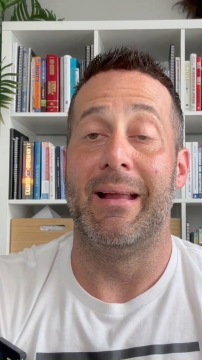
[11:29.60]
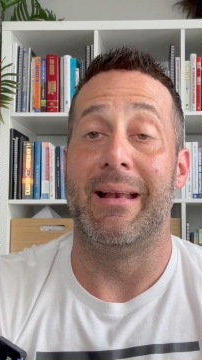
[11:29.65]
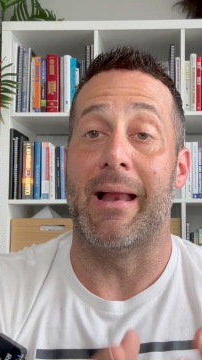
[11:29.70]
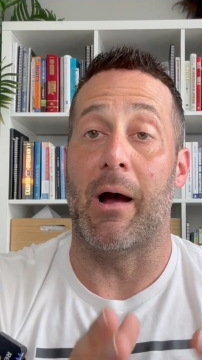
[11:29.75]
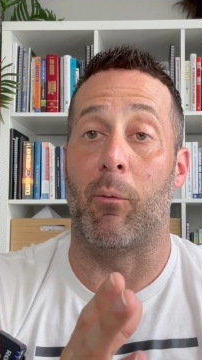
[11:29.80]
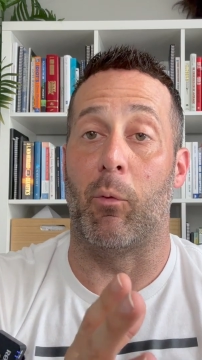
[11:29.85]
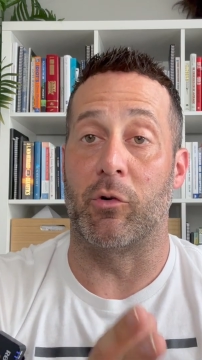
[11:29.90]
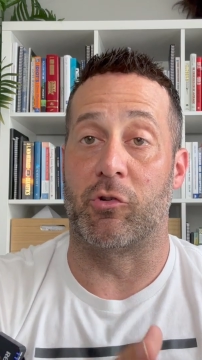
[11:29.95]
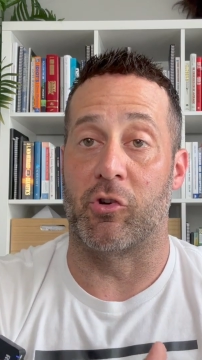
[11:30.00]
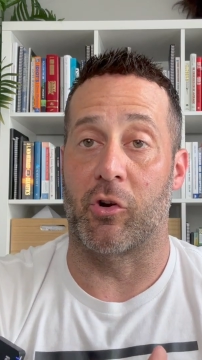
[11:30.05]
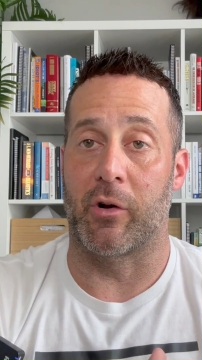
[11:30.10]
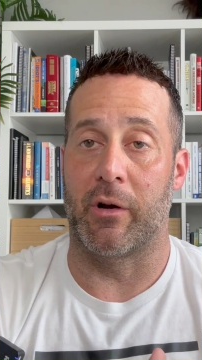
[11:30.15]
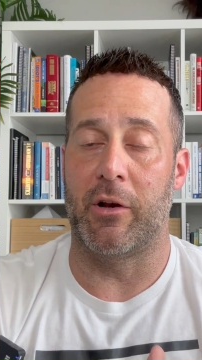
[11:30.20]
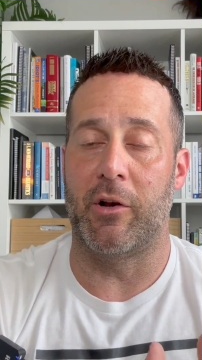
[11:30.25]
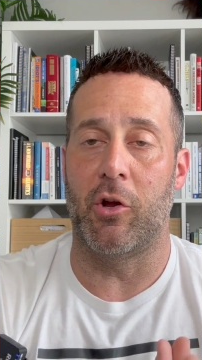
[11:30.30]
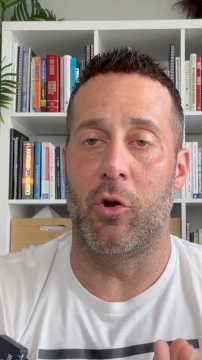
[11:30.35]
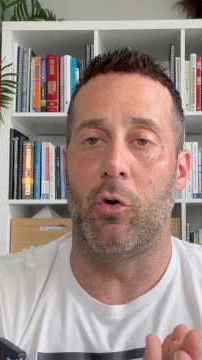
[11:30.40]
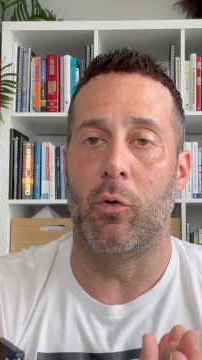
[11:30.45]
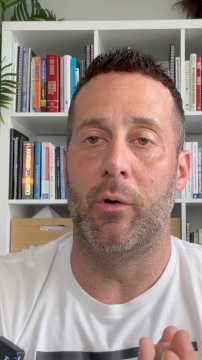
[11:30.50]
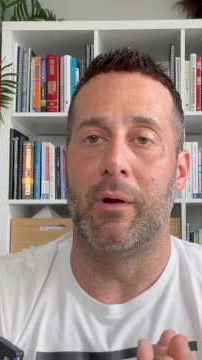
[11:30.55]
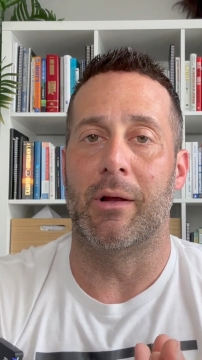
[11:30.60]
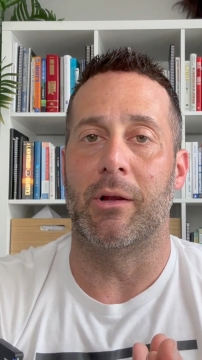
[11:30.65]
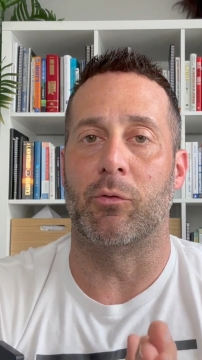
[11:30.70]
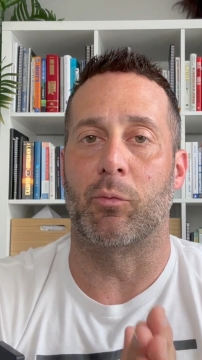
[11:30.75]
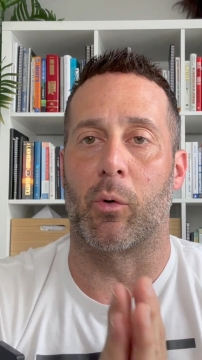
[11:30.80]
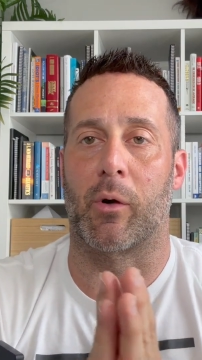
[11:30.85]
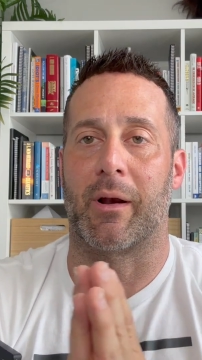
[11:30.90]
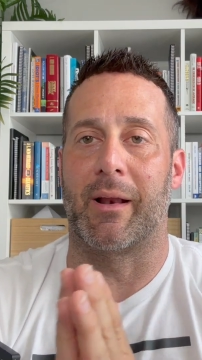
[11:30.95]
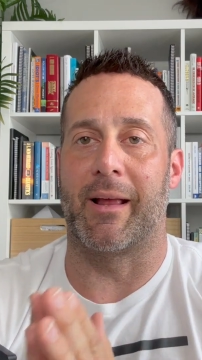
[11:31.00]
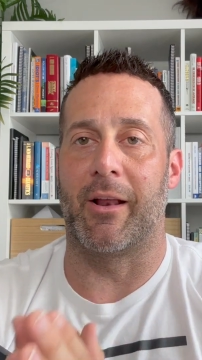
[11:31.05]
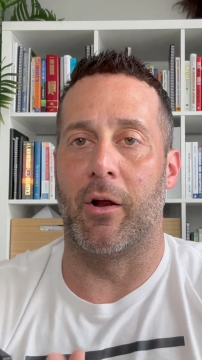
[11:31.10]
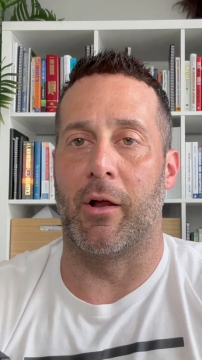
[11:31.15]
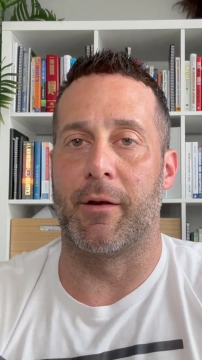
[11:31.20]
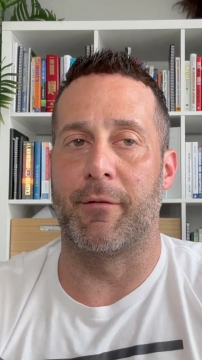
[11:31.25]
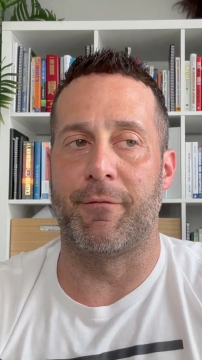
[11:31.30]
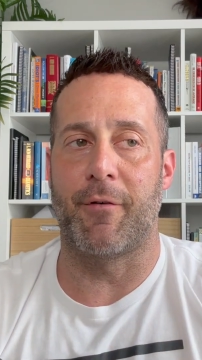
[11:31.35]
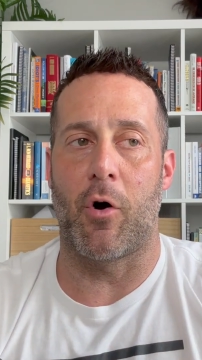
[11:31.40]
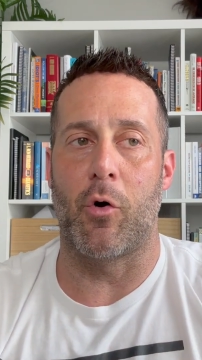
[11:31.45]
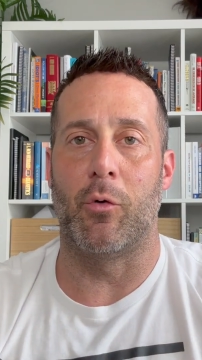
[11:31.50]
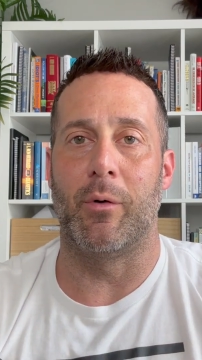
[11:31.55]
Now, what you're gonna do is we're gonna get on the
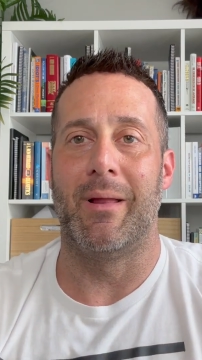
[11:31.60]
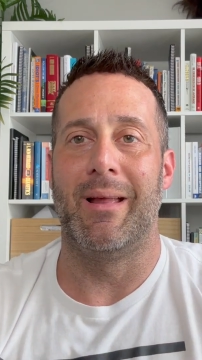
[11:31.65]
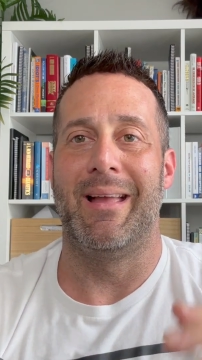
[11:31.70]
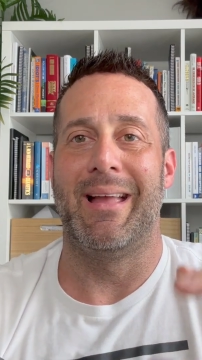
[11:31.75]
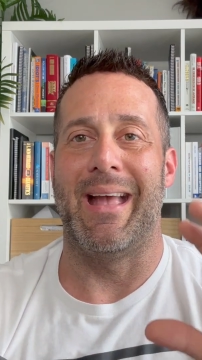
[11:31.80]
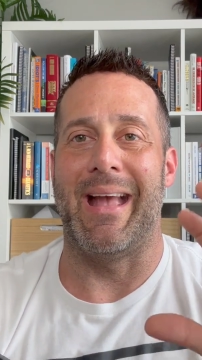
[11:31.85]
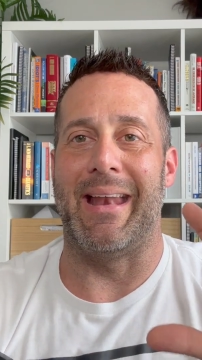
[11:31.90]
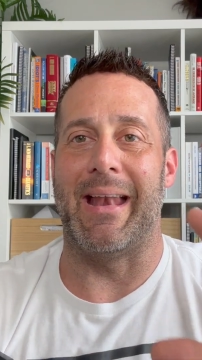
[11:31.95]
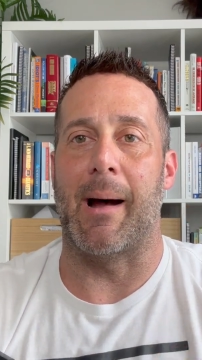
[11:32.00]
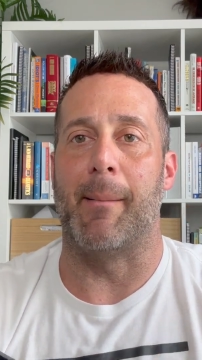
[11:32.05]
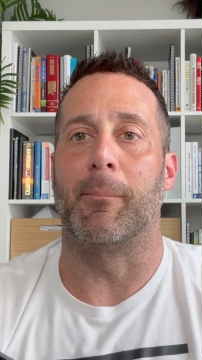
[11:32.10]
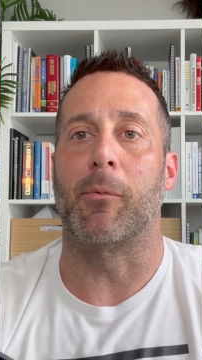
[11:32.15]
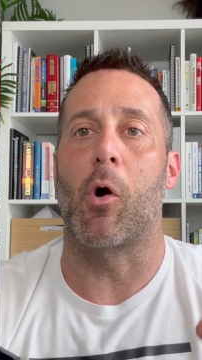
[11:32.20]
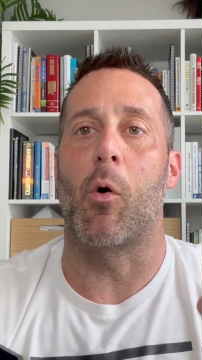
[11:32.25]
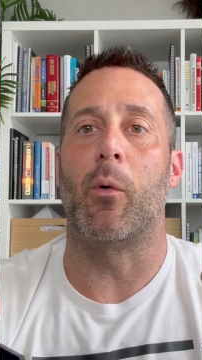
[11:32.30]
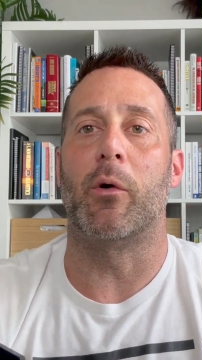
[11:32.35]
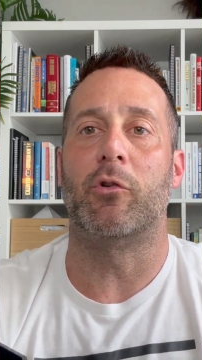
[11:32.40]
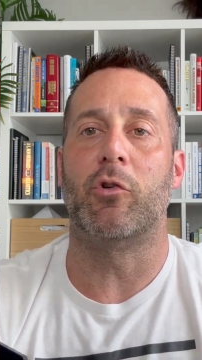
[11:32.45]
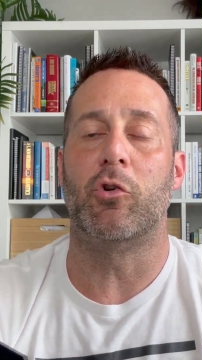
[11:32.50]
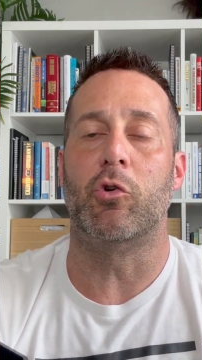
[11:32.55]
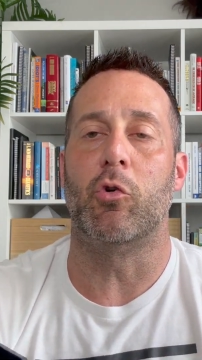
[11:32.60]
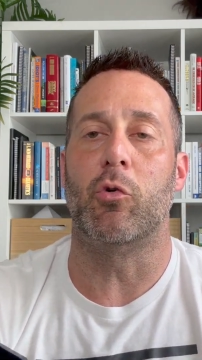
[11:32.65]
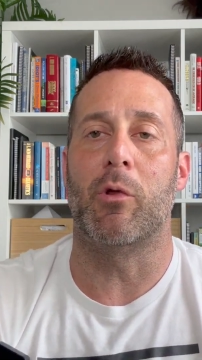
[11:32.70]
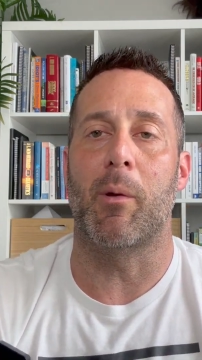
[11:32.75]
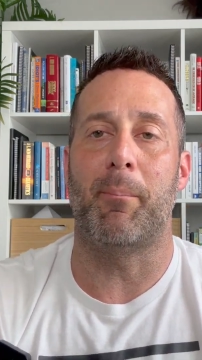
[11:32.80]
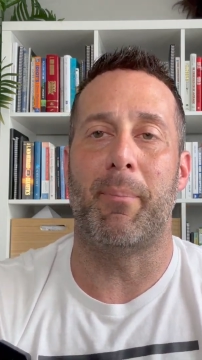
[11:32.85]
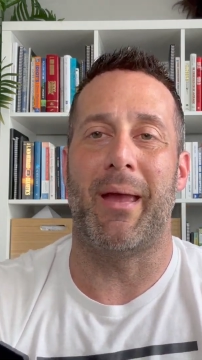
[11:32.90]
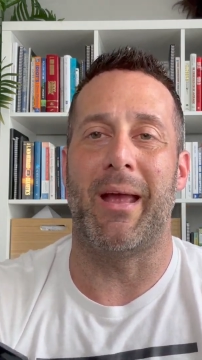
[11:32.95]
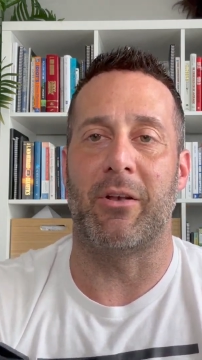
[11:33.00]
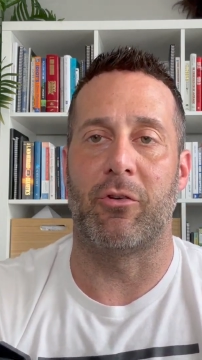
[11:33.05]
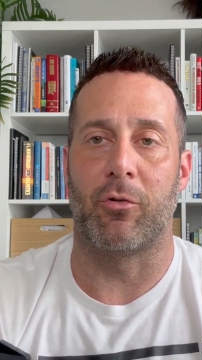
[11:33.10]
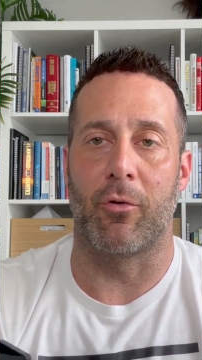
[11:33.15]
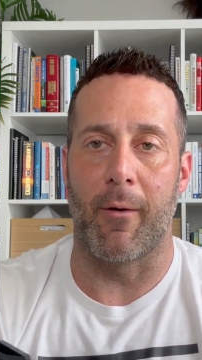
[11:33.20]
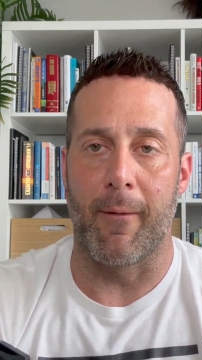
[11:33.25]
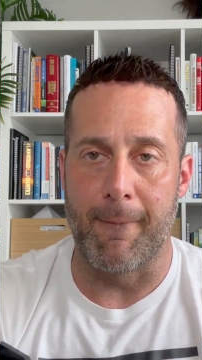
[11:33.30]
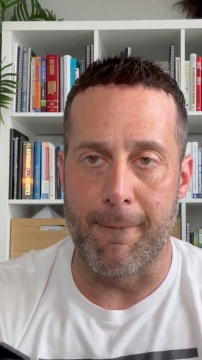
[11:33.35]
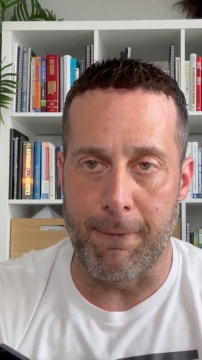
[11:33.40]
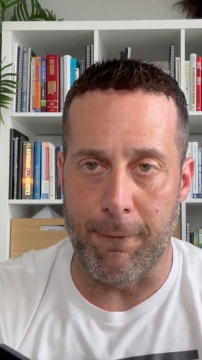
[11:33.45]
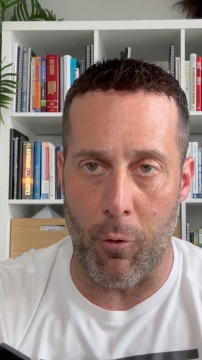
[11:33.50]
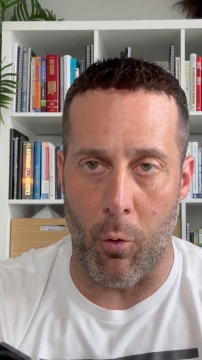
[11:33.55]
phone and I'm going to do the pitch
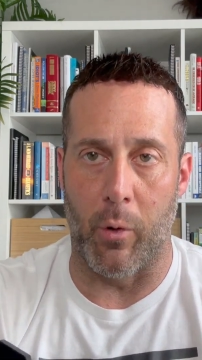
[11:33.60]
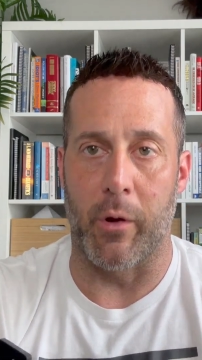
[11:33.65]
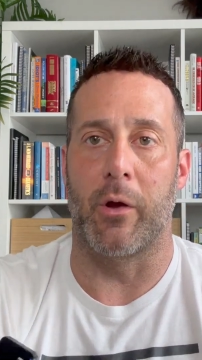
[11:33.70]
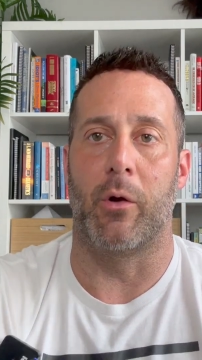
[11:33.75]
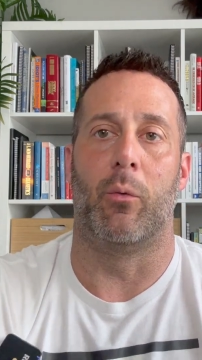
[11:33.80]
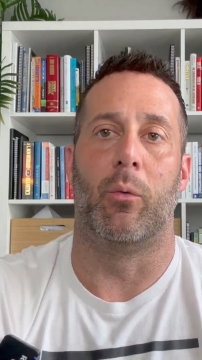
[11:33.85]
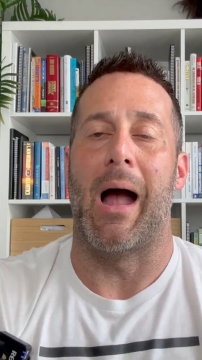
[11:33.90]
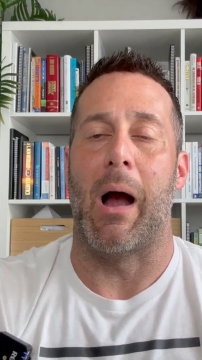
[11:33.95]
for you.